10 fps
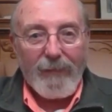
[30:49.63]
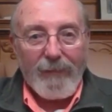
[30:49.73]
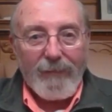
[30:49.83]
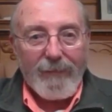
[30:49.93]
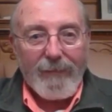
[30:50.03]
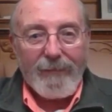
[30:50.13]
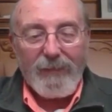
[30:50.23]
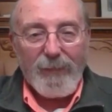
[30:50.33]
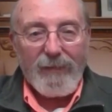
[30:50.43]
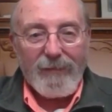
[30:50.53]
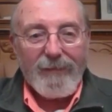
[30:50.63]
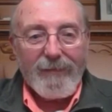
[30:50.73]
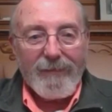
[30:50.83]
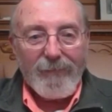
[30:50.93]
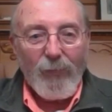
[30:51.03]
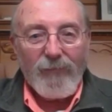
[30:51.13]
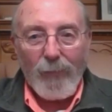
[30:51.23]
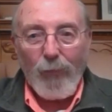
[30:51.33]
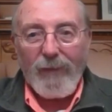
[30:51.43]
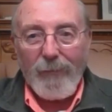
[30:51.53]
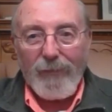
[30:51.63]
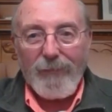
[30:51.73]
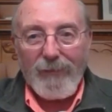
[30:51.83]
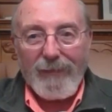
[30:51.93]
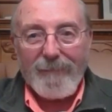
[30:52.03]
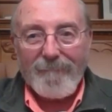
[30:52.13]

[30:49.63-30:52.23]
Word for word: it's been wonderful working with you, Lynn.